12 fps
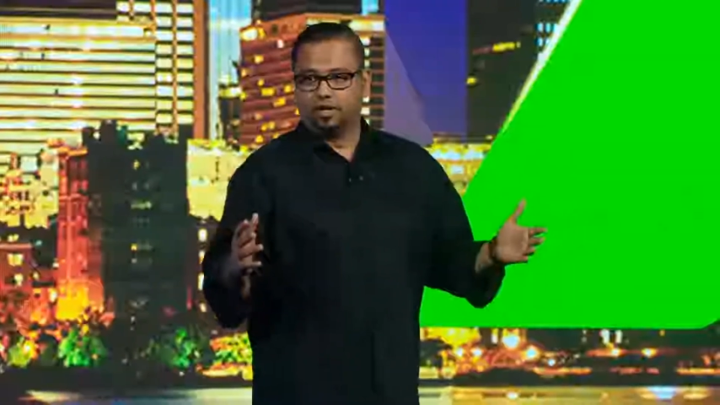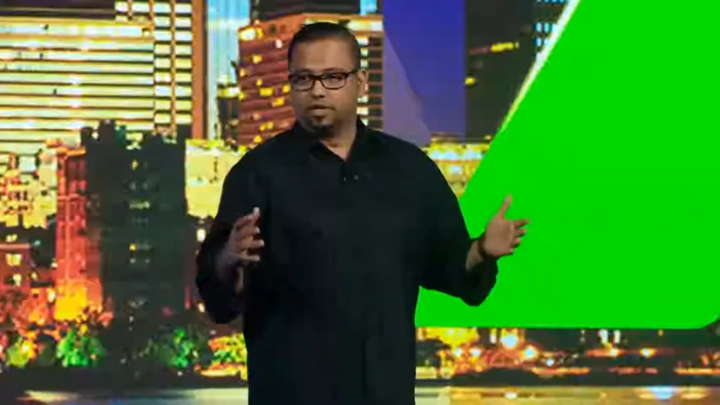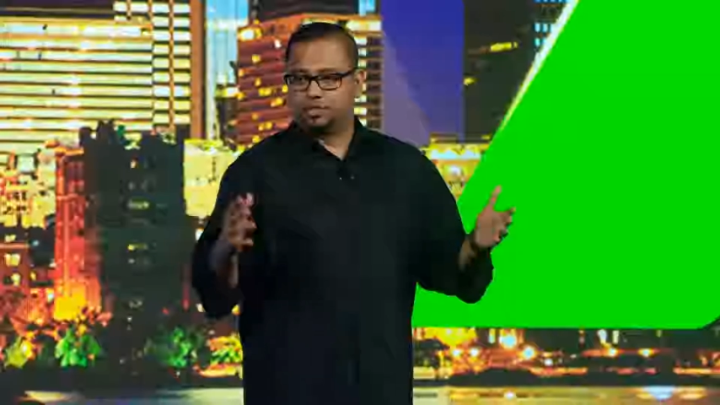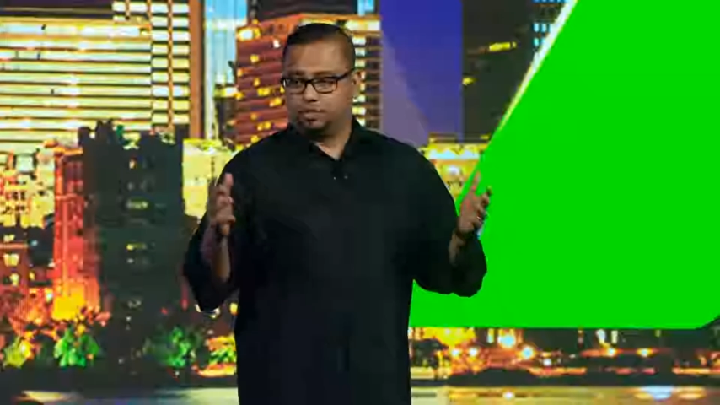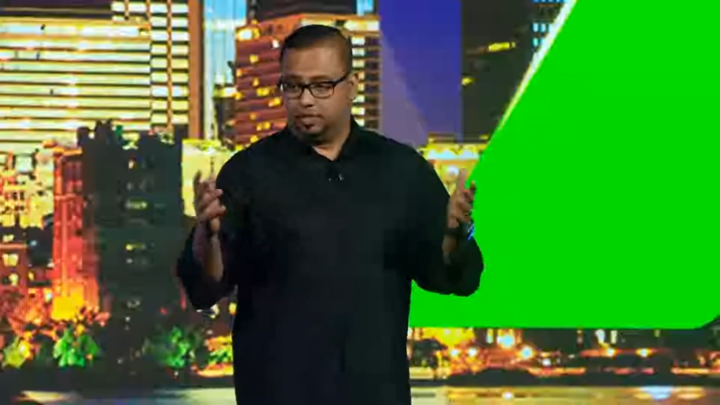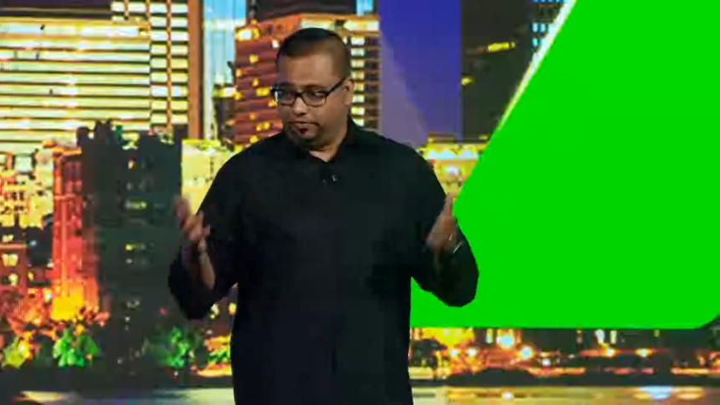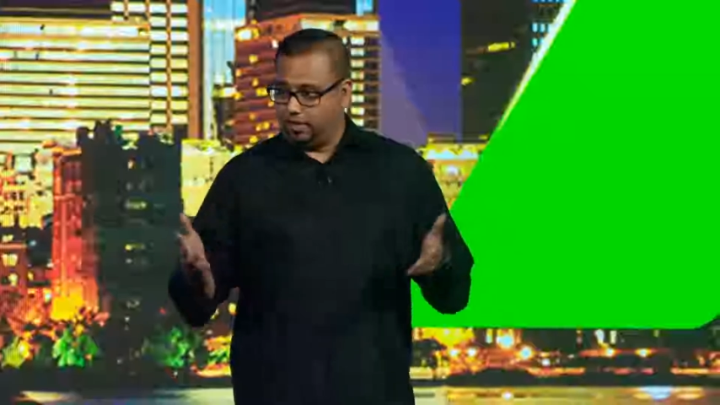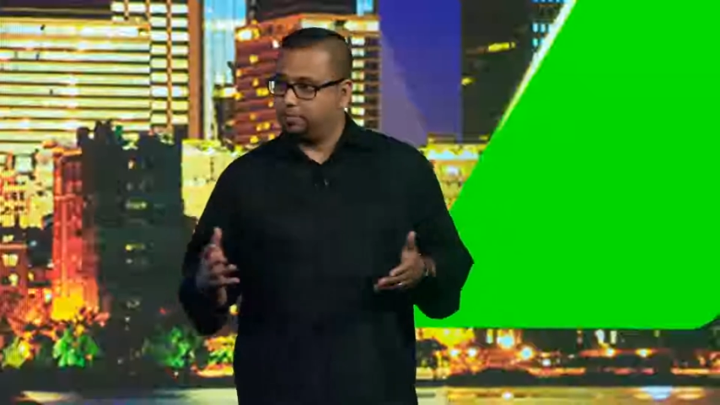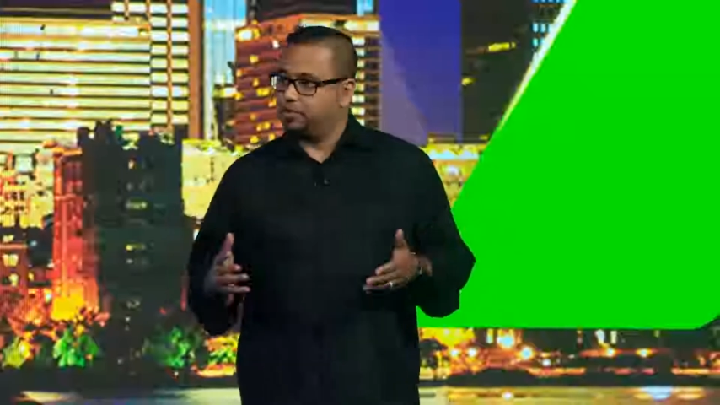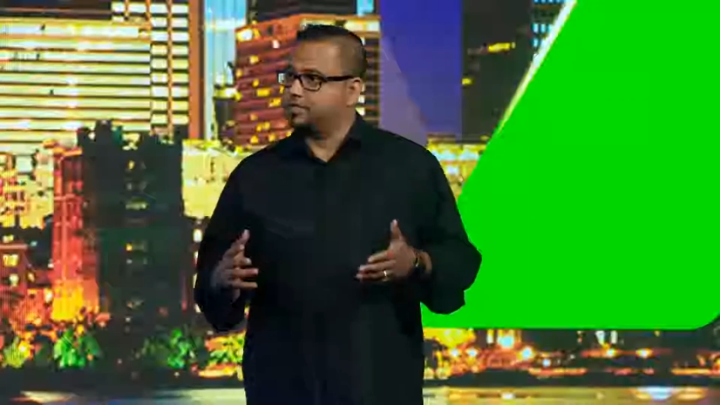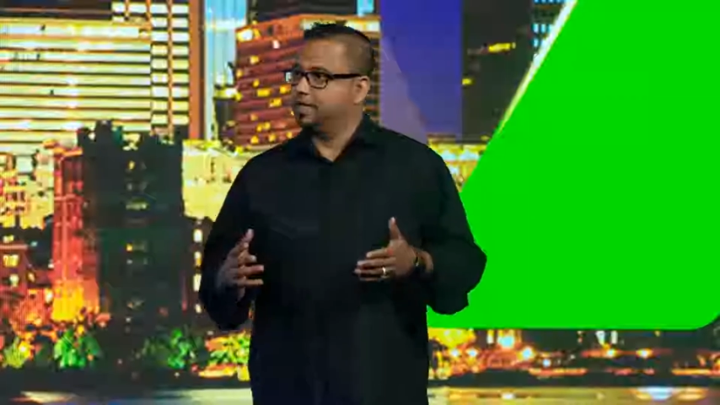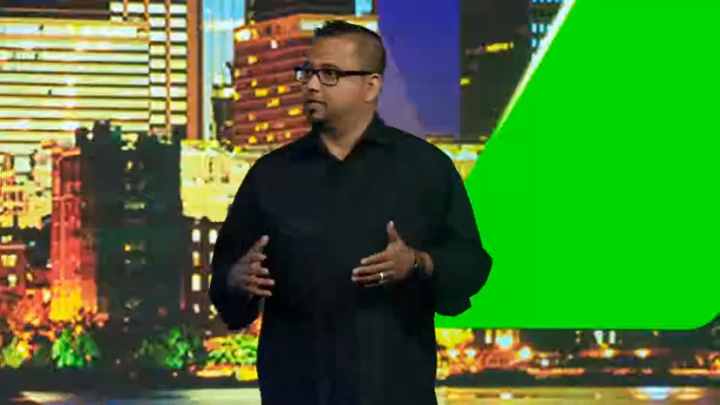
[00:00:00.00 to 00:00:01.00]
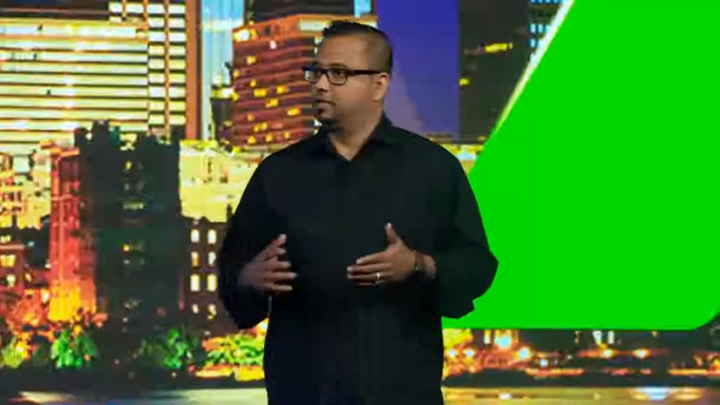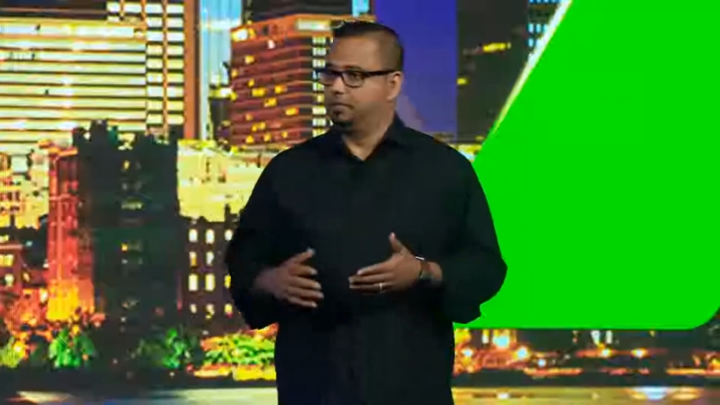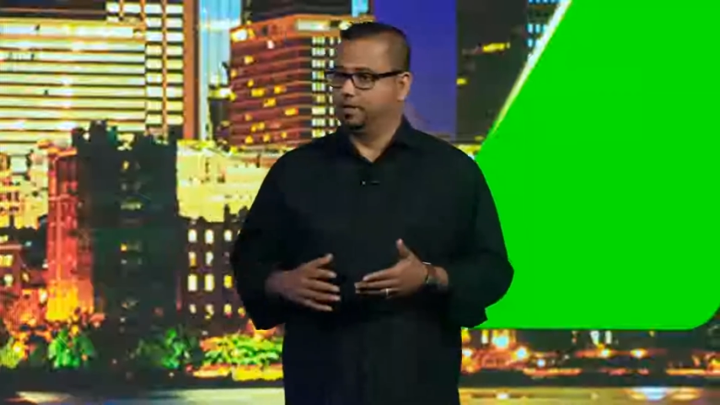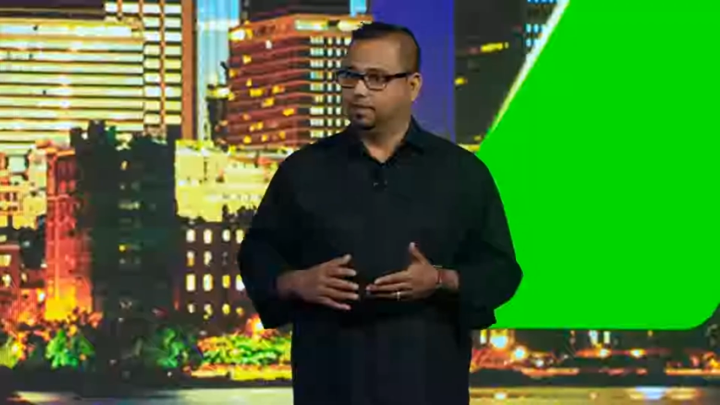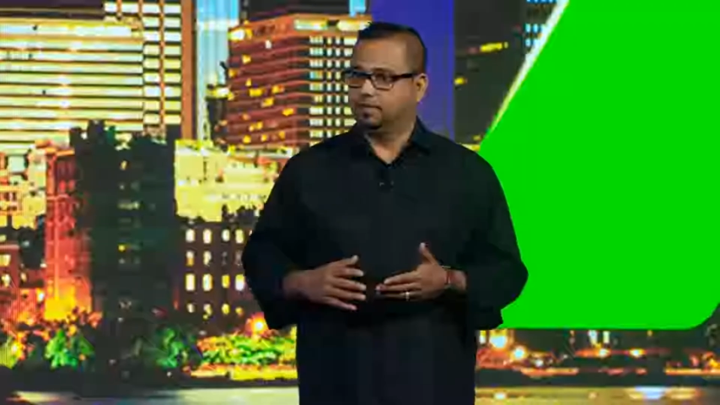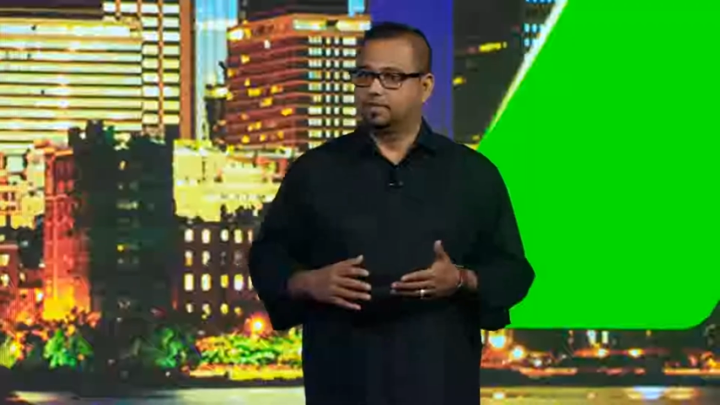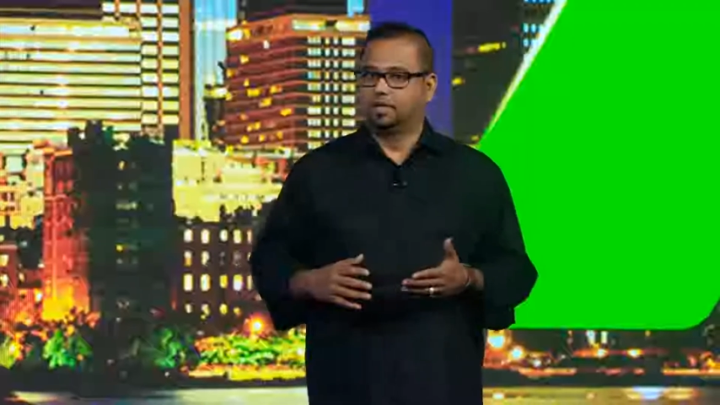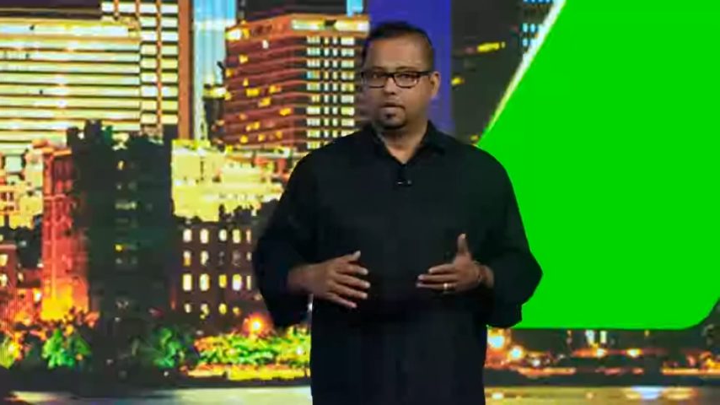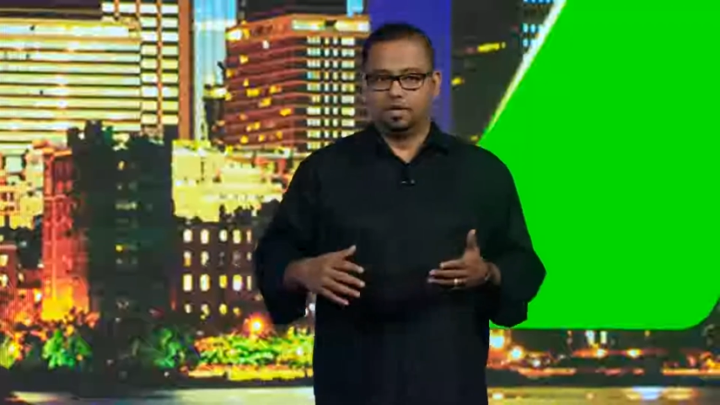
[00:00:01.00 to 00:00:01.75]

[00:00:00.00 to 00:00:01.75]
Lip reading: so developers get to build